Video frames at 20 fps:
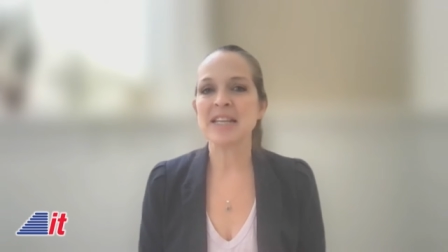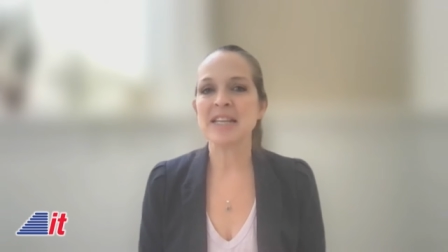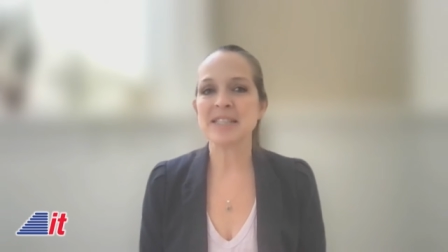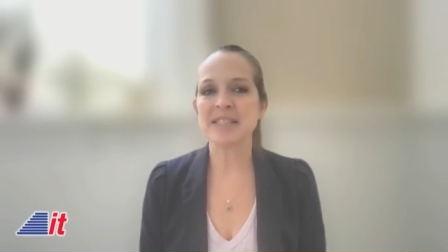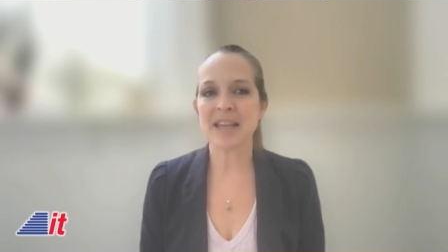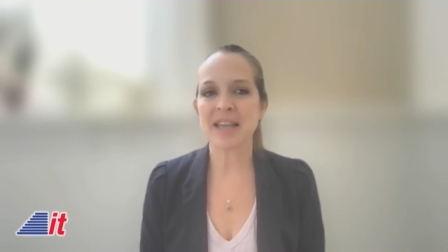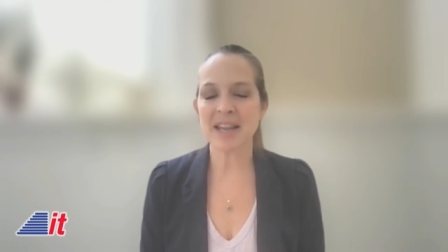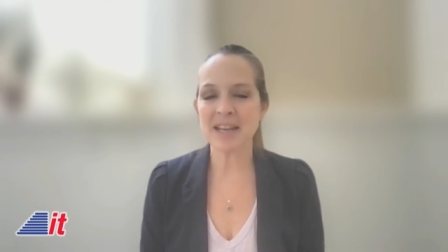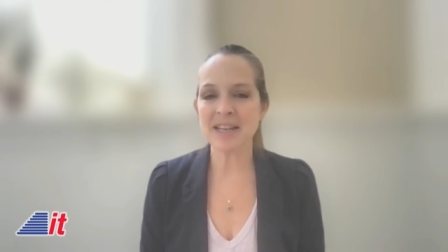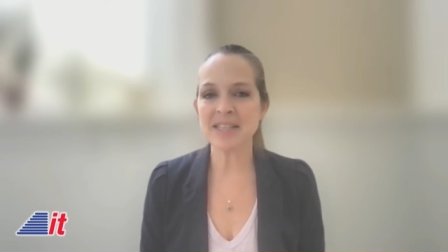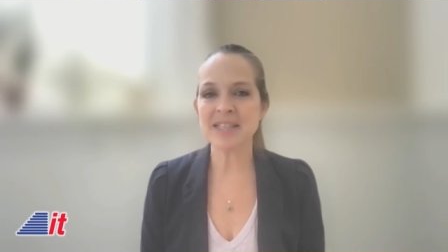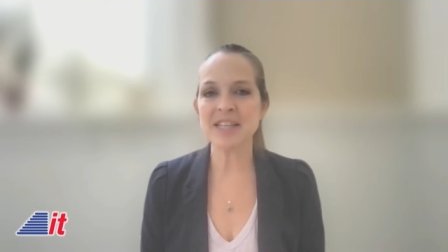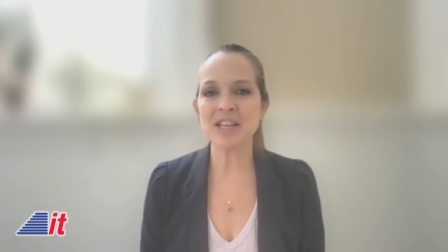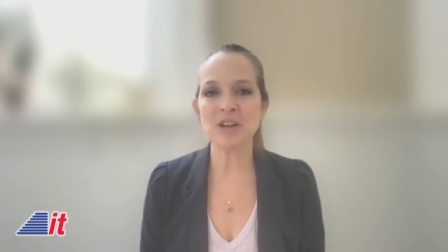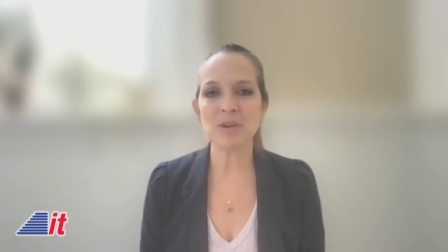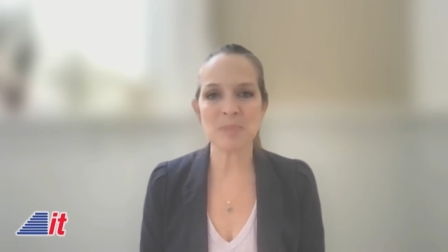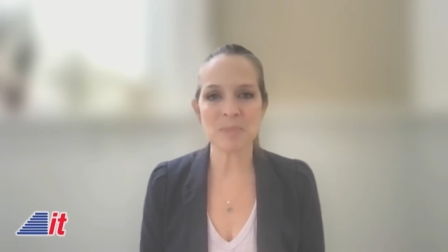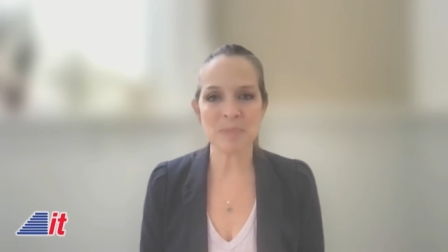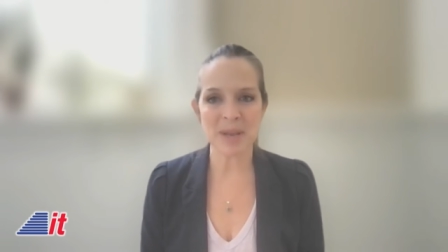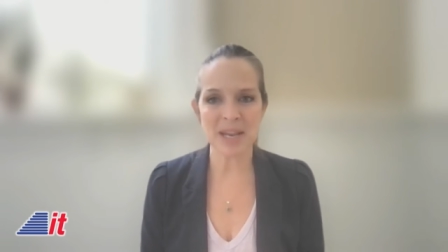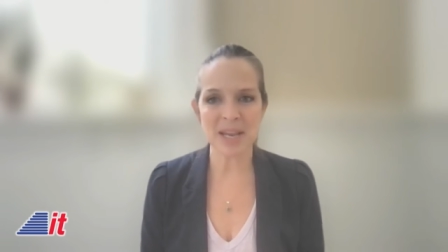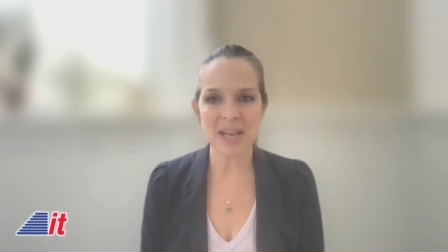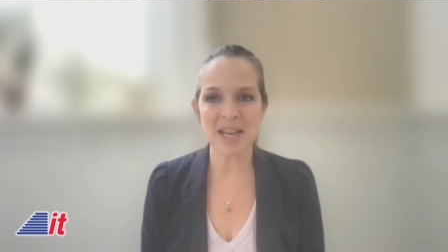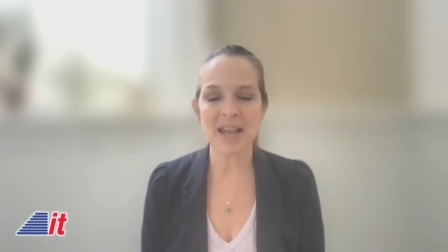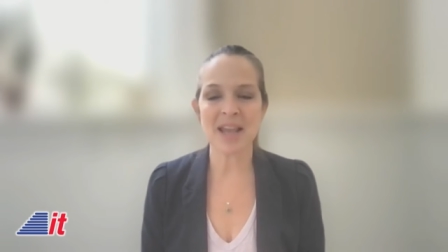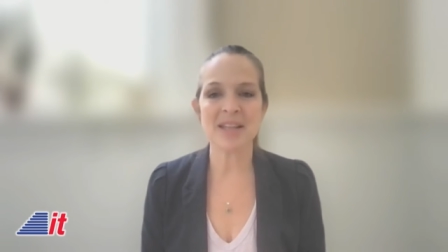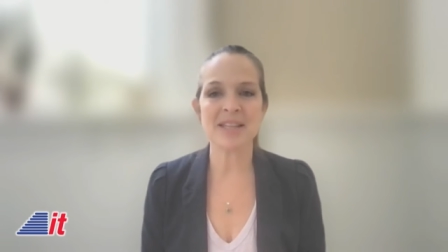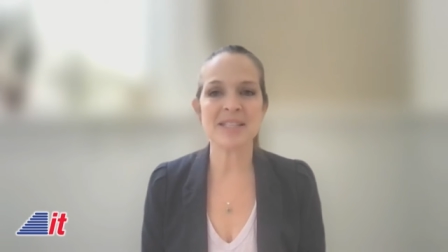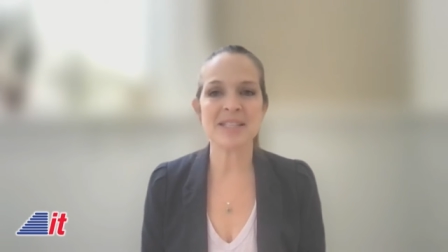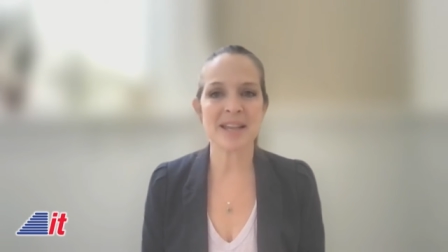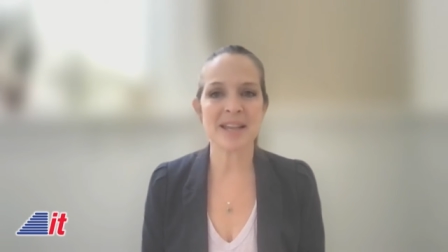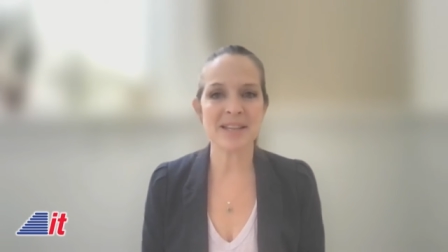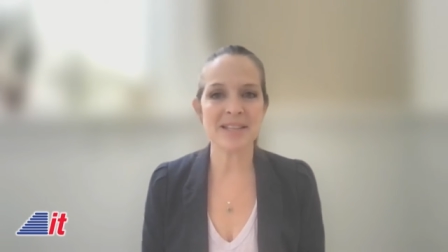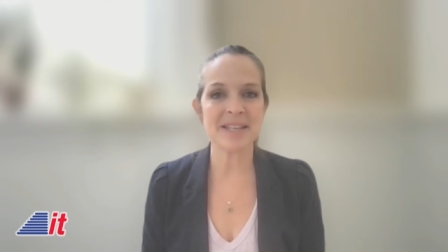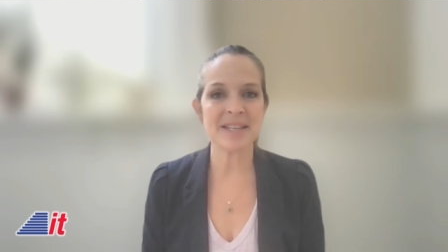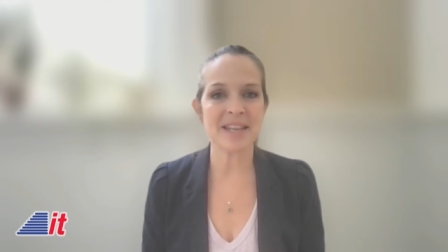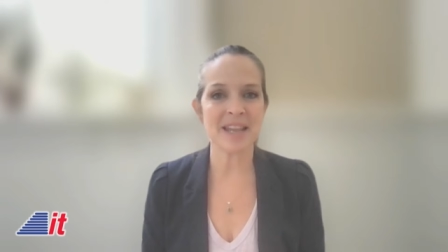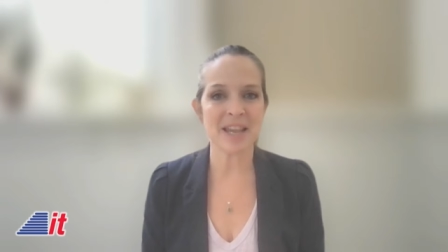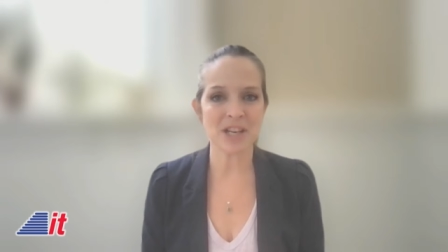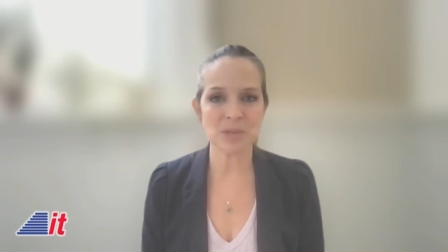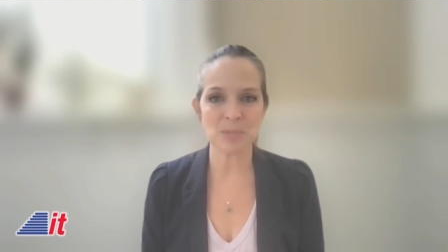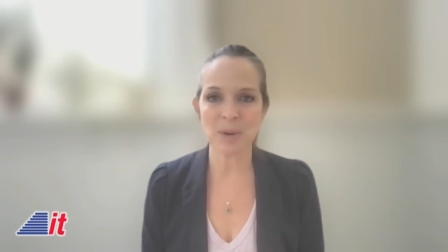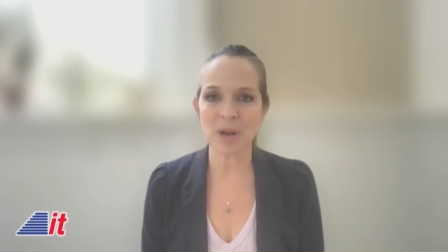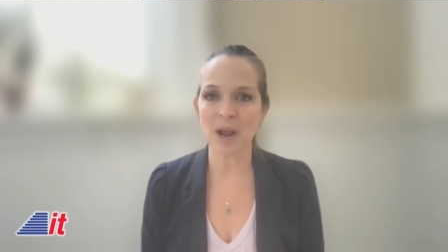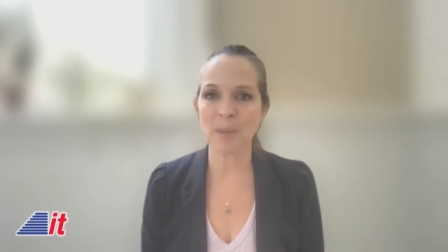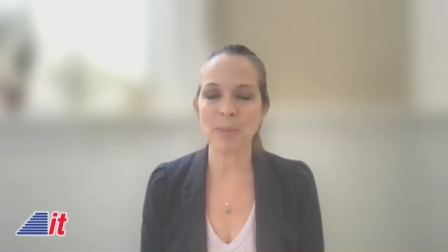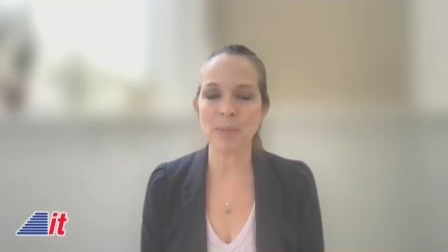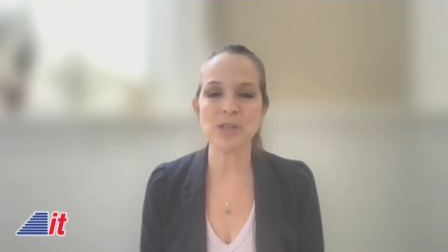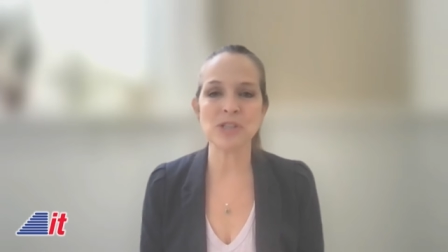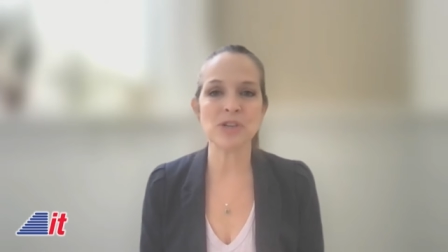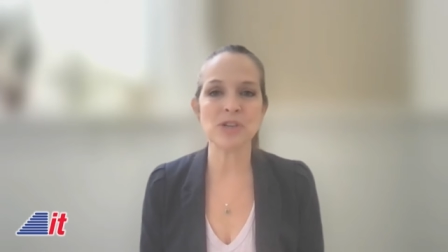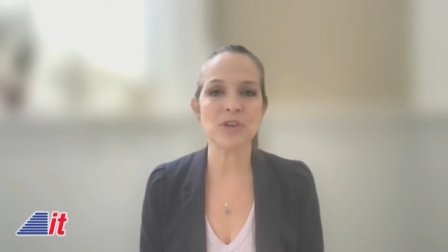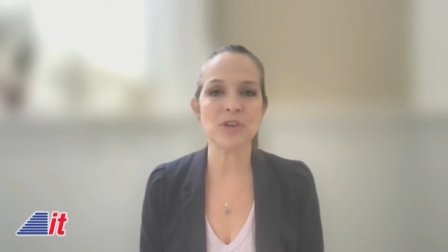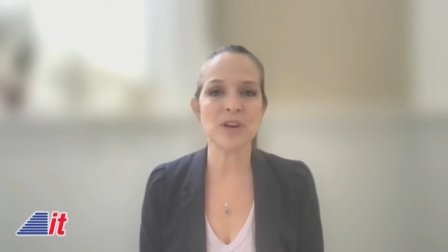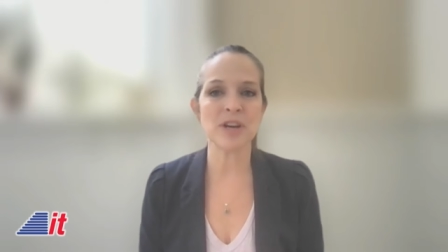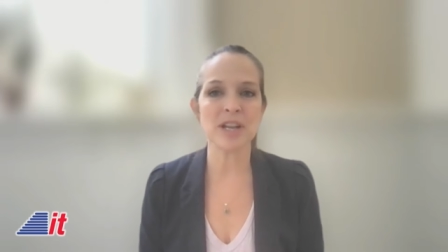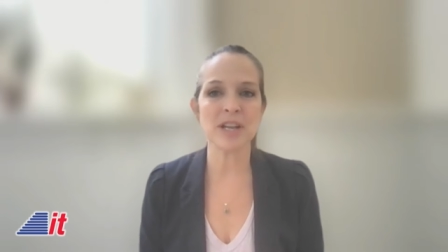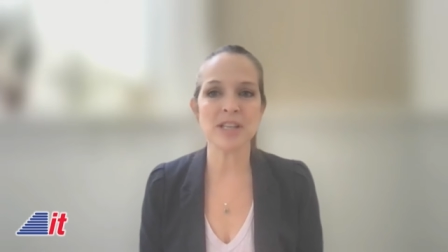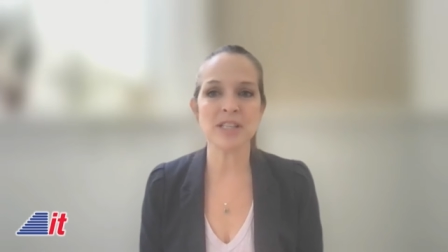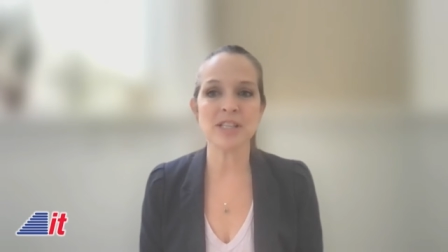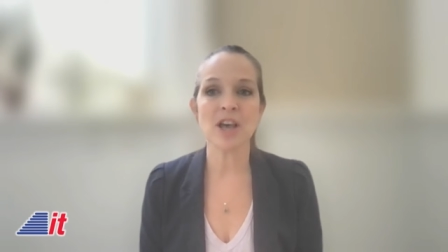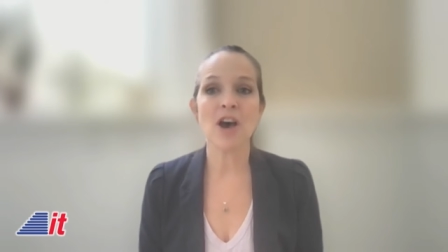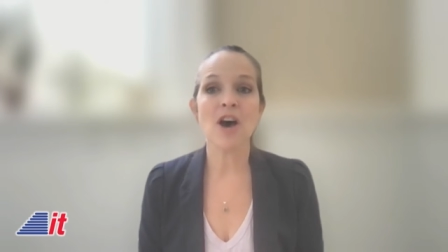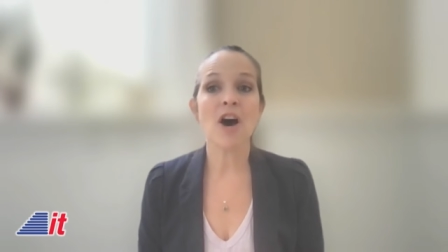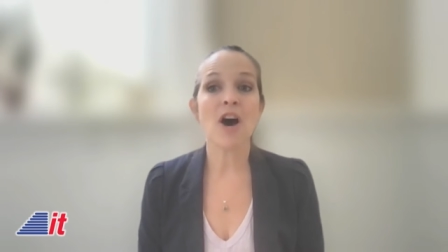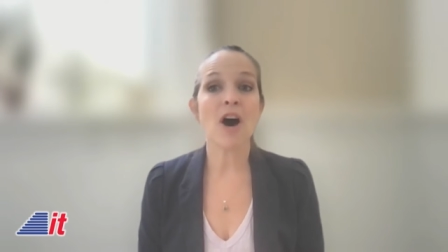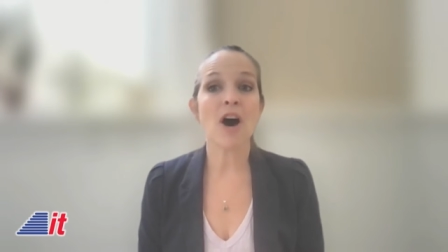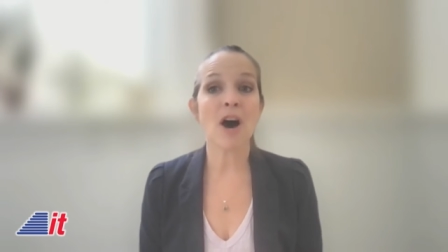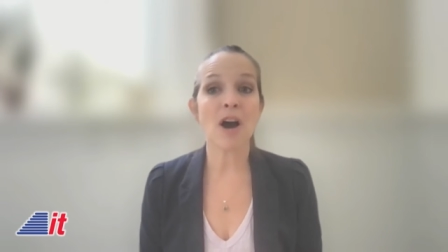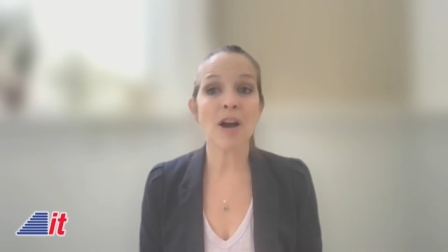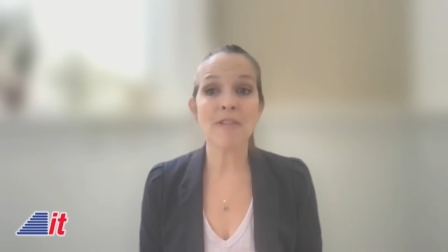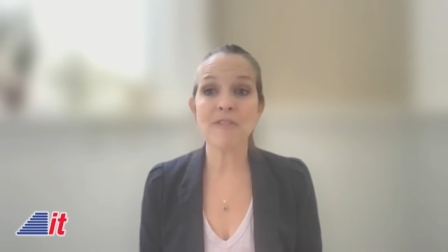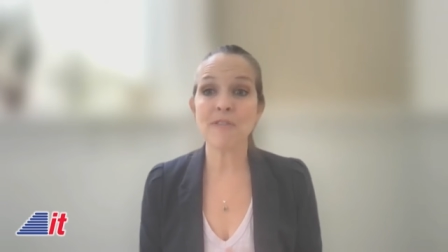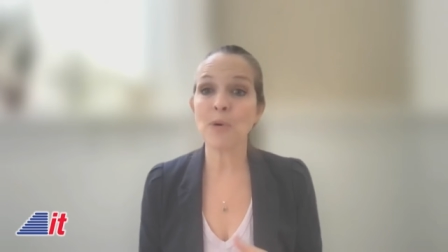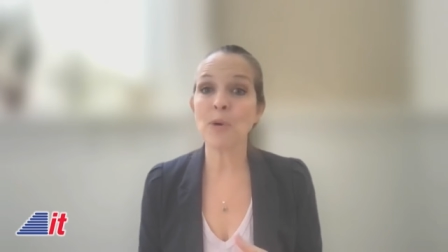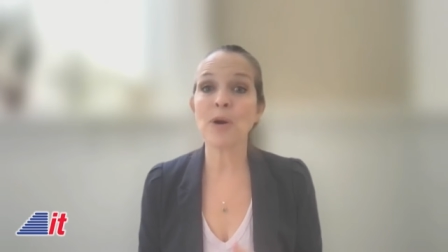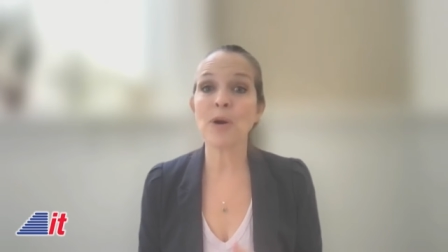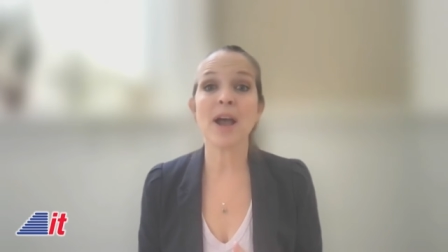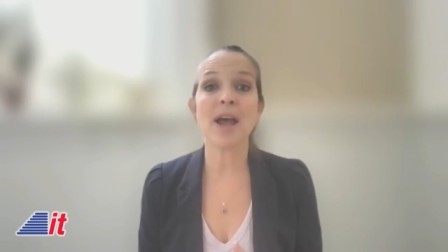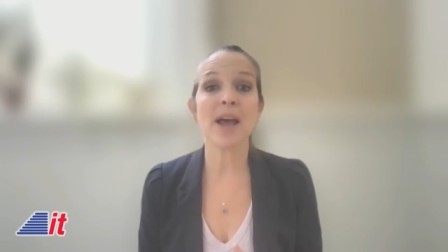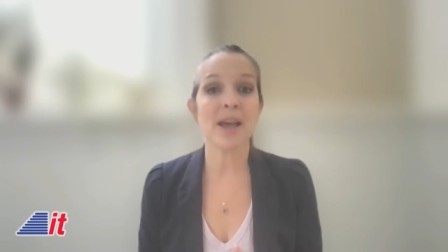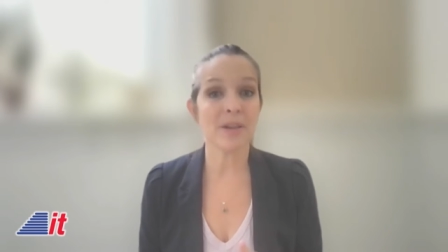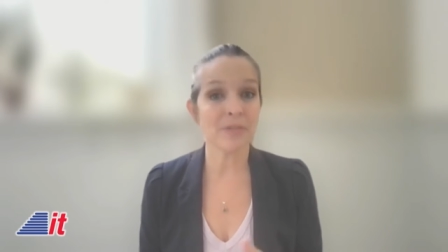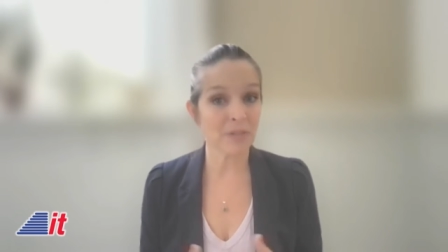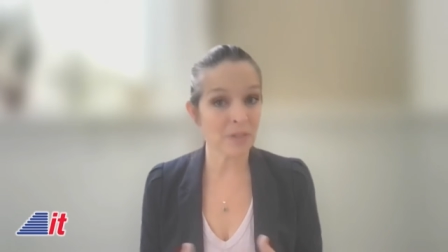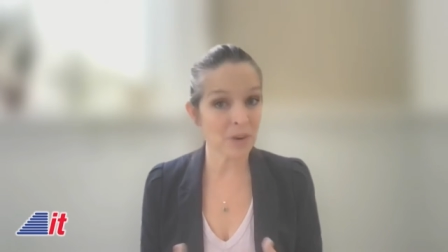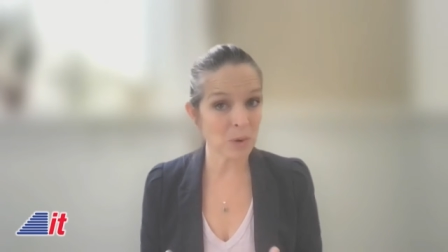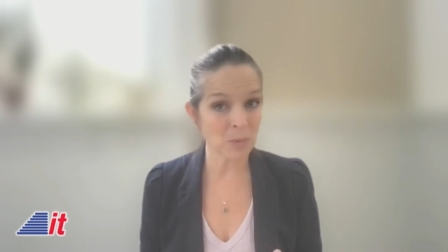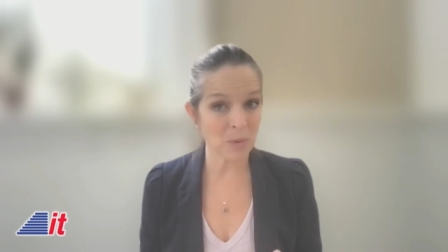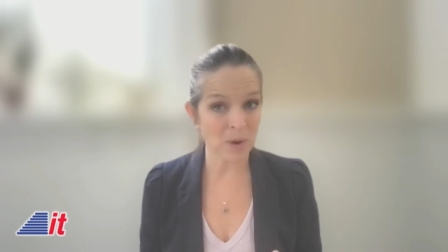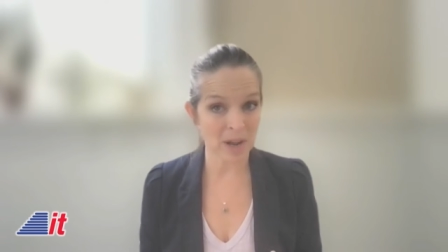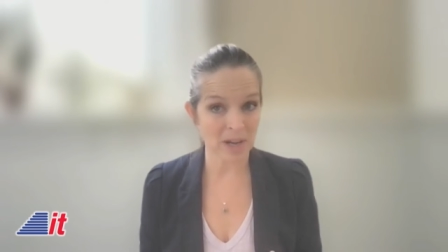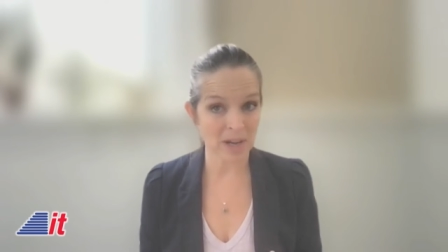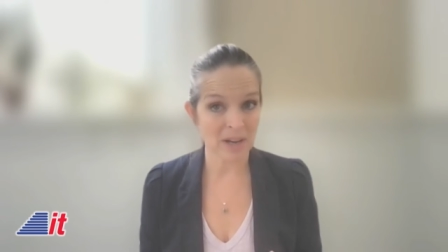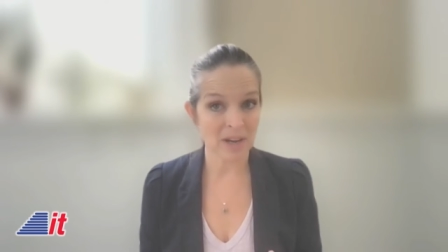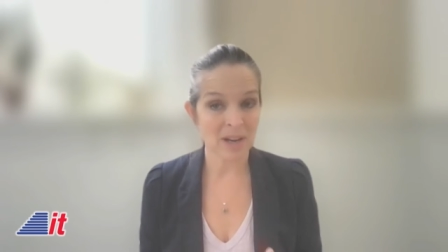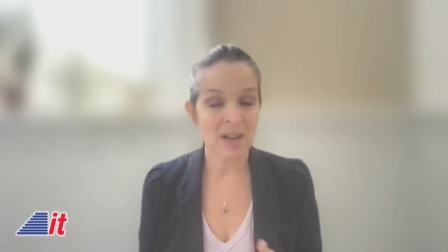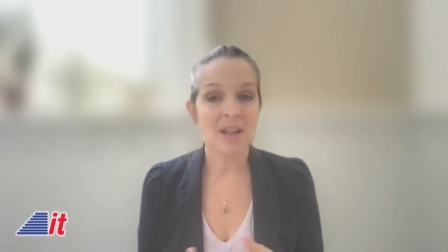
Science near me and science engagement opportunities are for everyone.